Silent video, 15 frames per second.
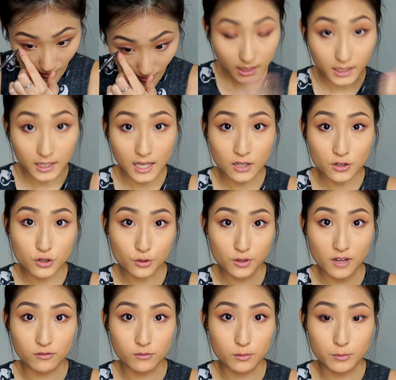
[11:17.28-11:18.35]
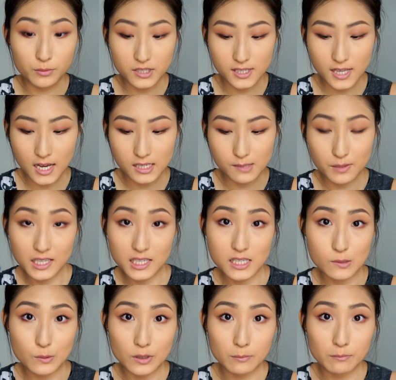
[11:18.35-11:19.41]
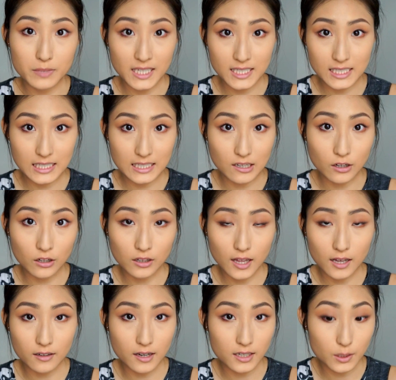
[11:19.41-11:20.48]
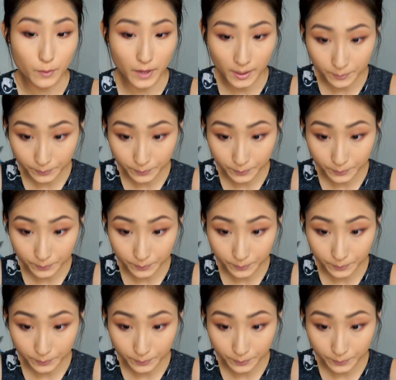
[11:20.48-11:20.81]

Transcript: Again, don't have to be precise because we're blending it all out anyway.